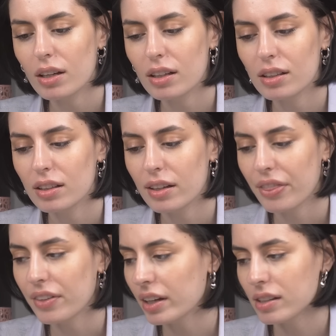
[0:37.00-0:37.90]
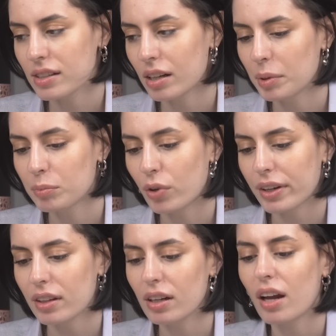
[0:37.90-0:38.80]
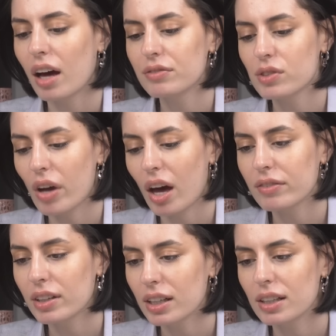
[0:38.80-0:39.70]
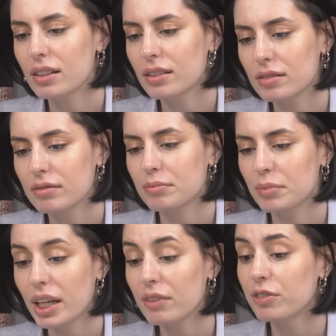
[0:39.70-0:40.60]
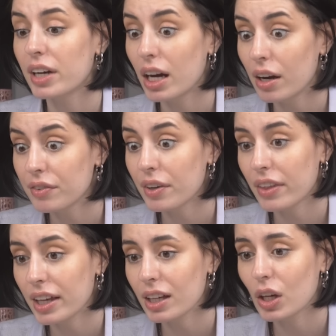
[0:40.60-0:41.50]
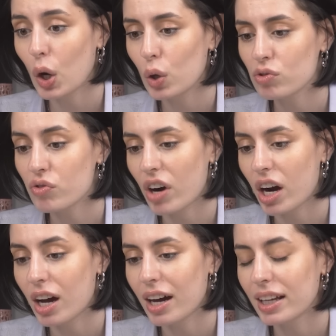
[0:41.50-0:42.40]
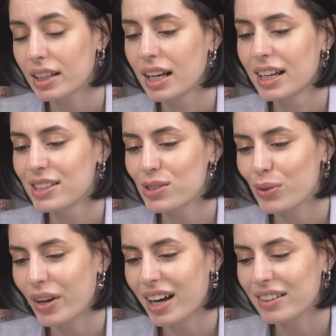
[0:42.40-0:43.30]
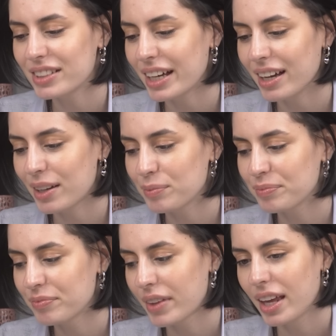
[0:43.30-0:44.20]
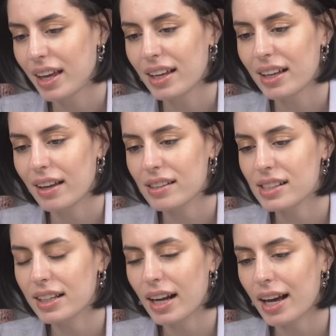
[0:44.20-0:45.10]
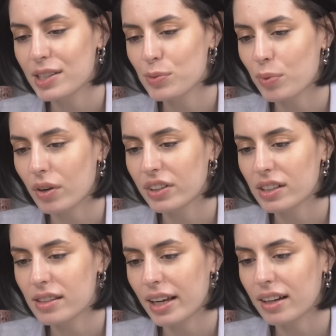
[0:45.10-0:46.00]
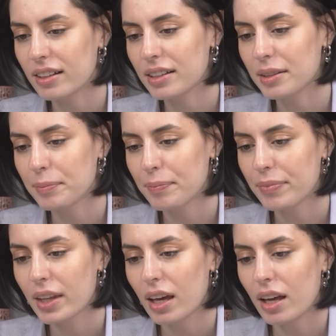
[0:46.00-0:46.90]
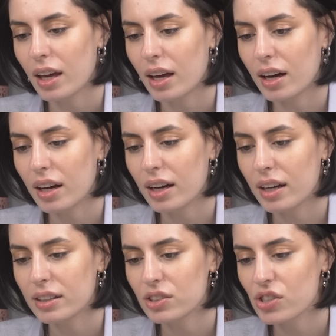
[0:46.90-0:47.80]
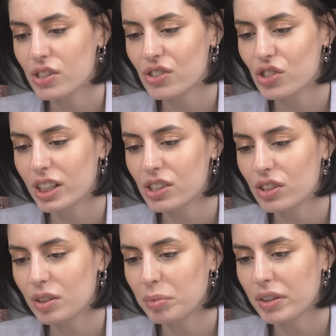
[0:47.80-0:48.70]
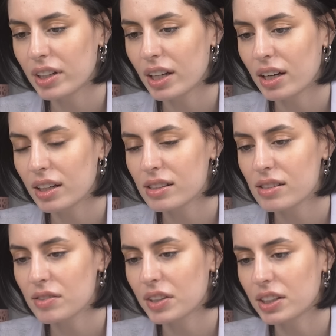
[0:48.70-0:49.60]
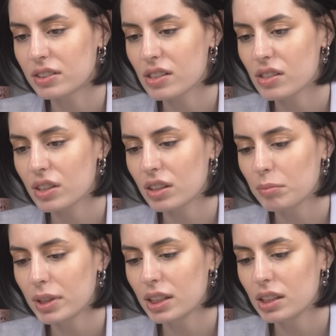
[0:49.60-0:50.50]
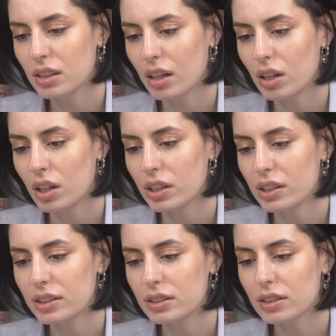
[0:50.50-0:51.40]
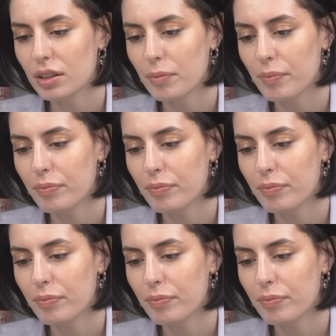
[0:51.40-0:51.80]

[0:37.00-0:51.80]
I think it's gonna be more than enough to have it, if everything goes right, to have that as a nice profit in the end. And just changing the periods, here is gonna be 8.